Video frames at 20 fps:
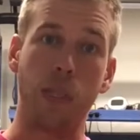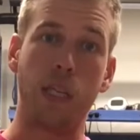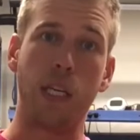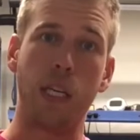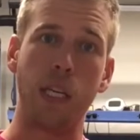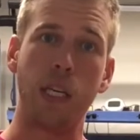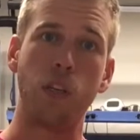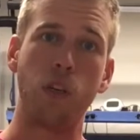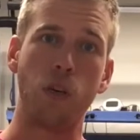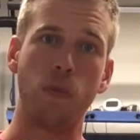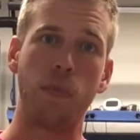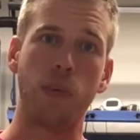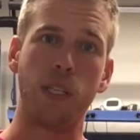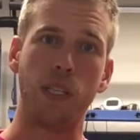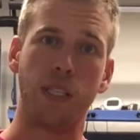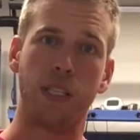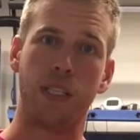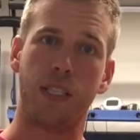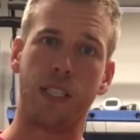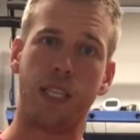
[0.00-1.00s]
getting your
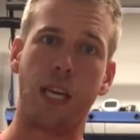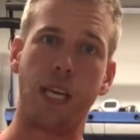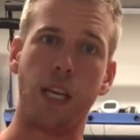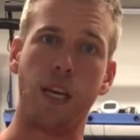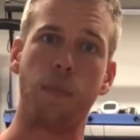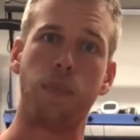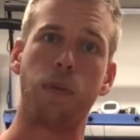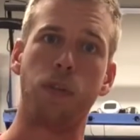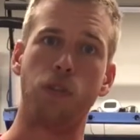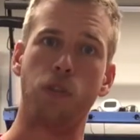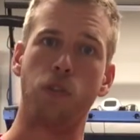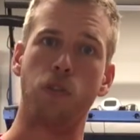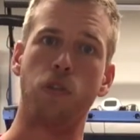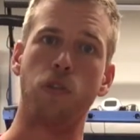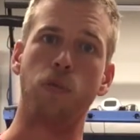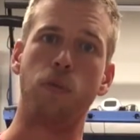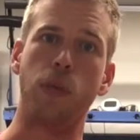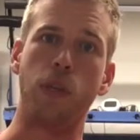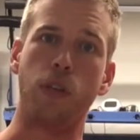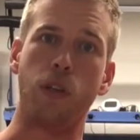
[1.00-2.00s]
business set up
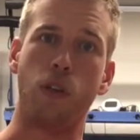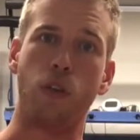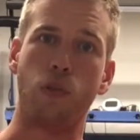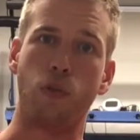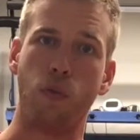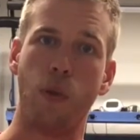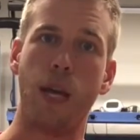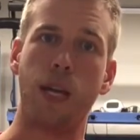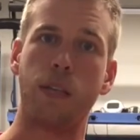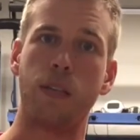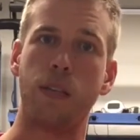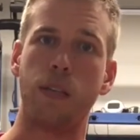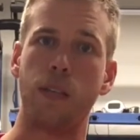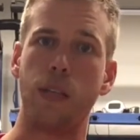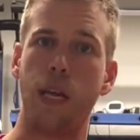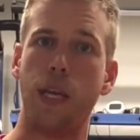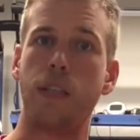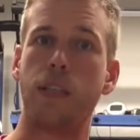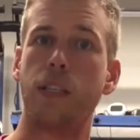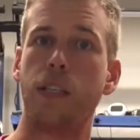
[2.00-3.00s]
to be the correct
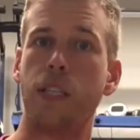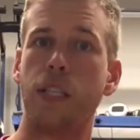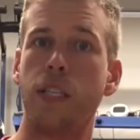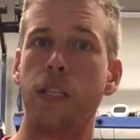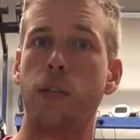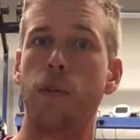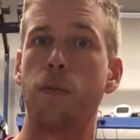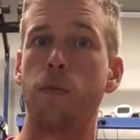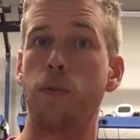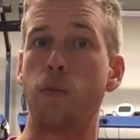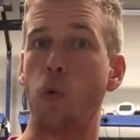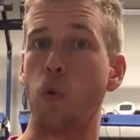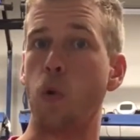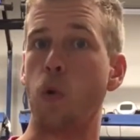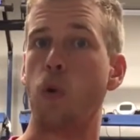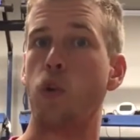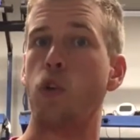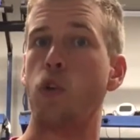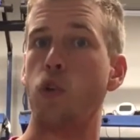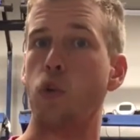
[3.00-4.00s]
entity
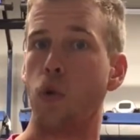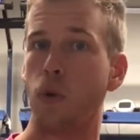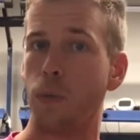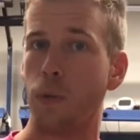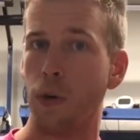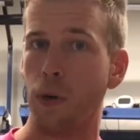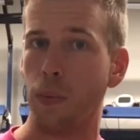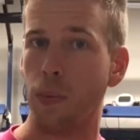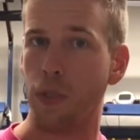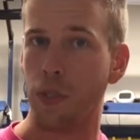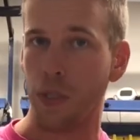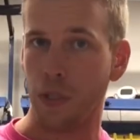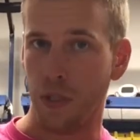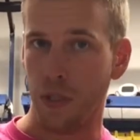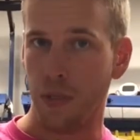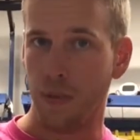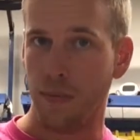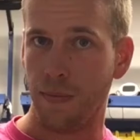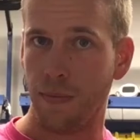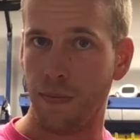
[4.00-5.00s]
for your
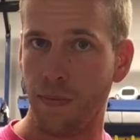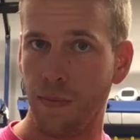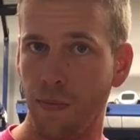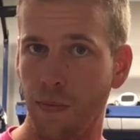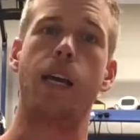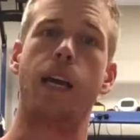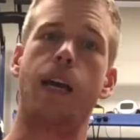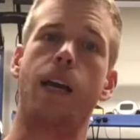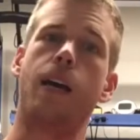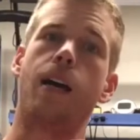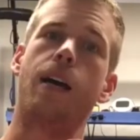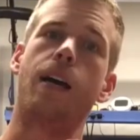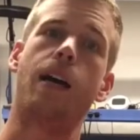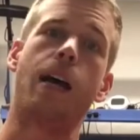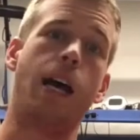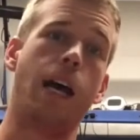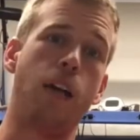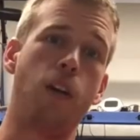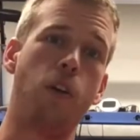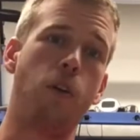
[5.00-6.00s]
purposes.
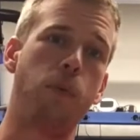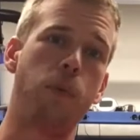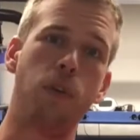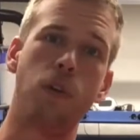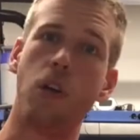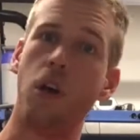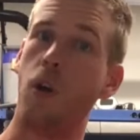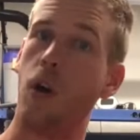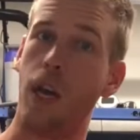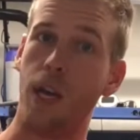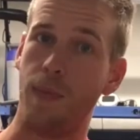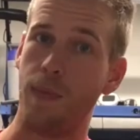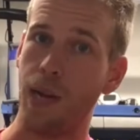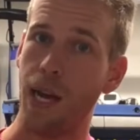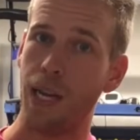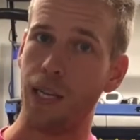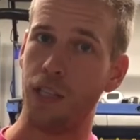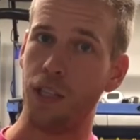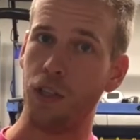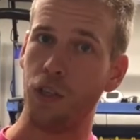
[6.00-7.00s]
I hope you know I am
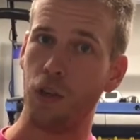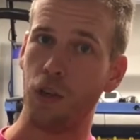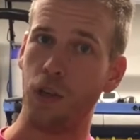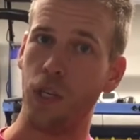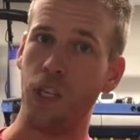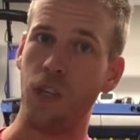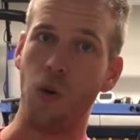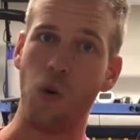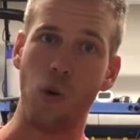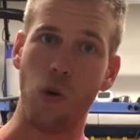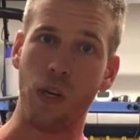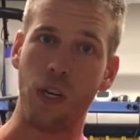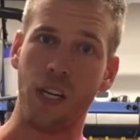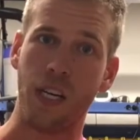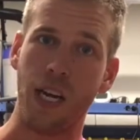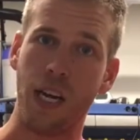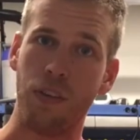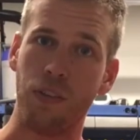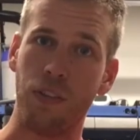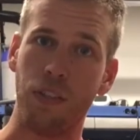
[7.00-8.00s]
not an attorney or an
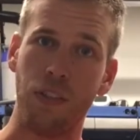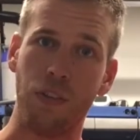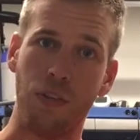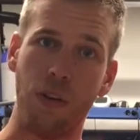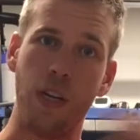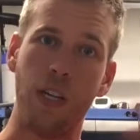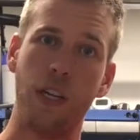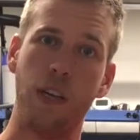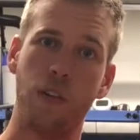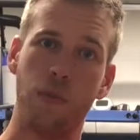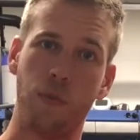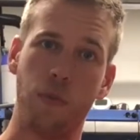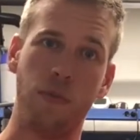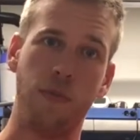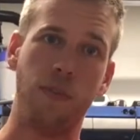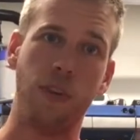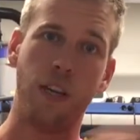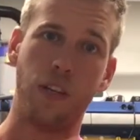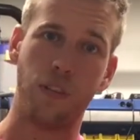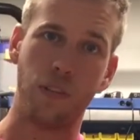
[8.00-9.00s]
accountant or any other
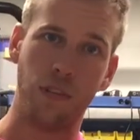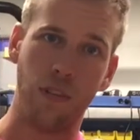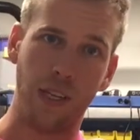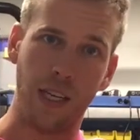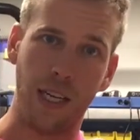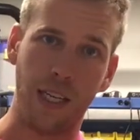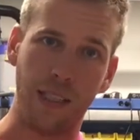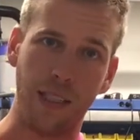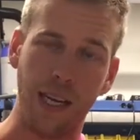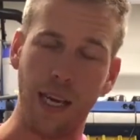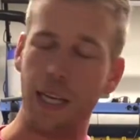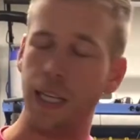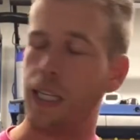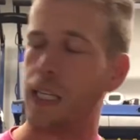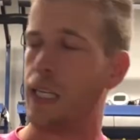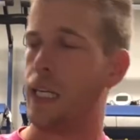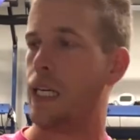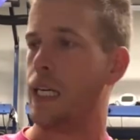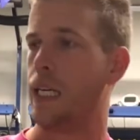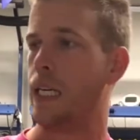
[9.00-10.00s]
professional like that.
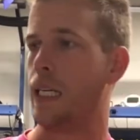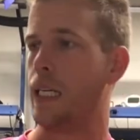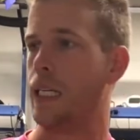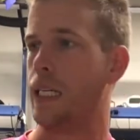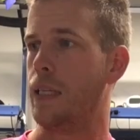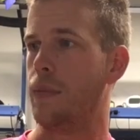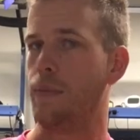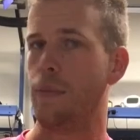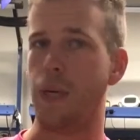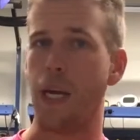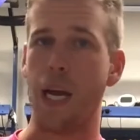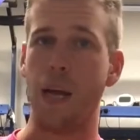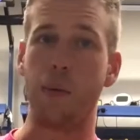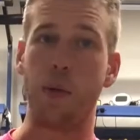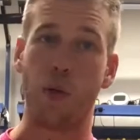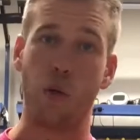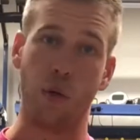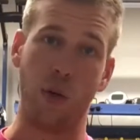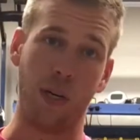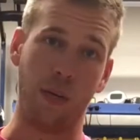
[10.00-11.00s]
I'm
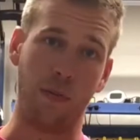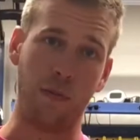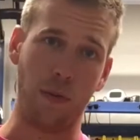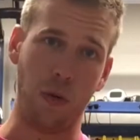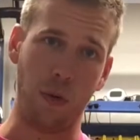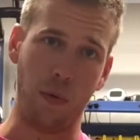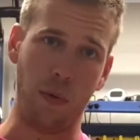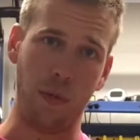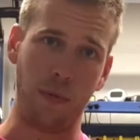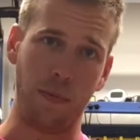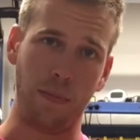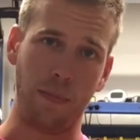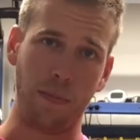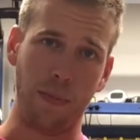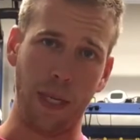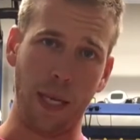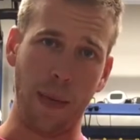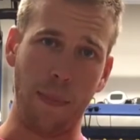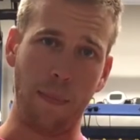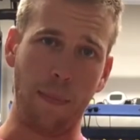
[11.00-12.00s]
a cricket farmer,
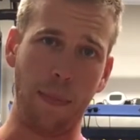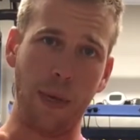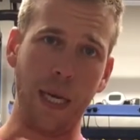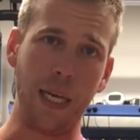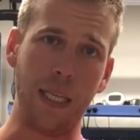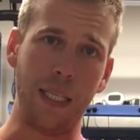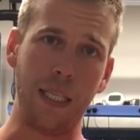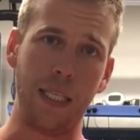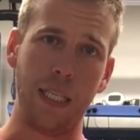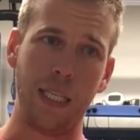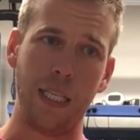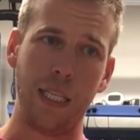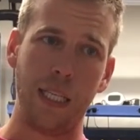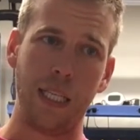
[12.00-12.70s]
but